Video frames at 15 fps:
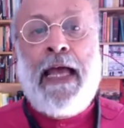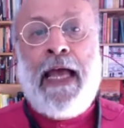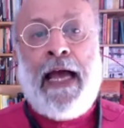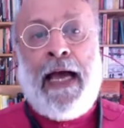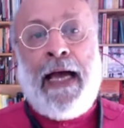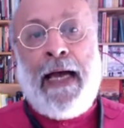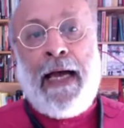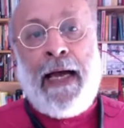
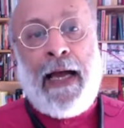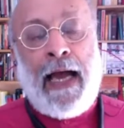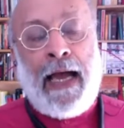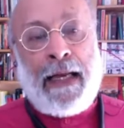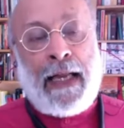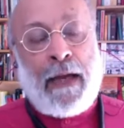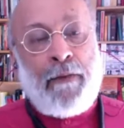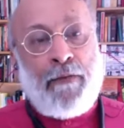And
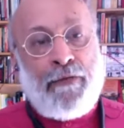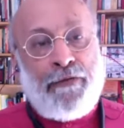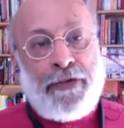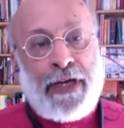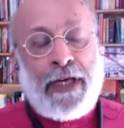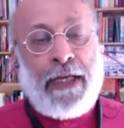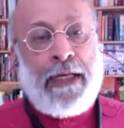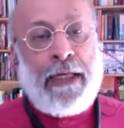I'm
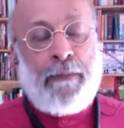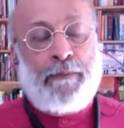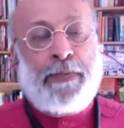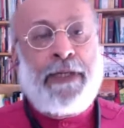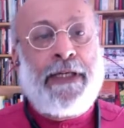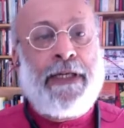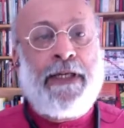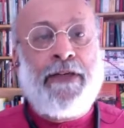really
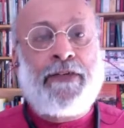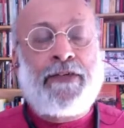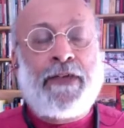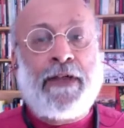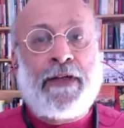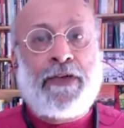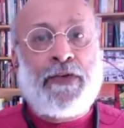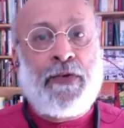pleased
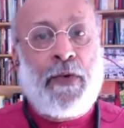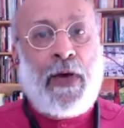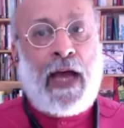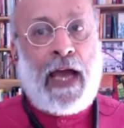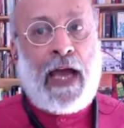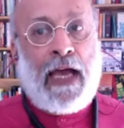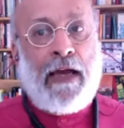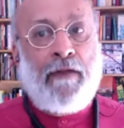to
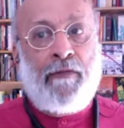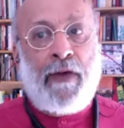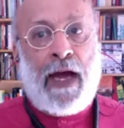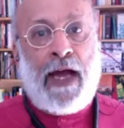have,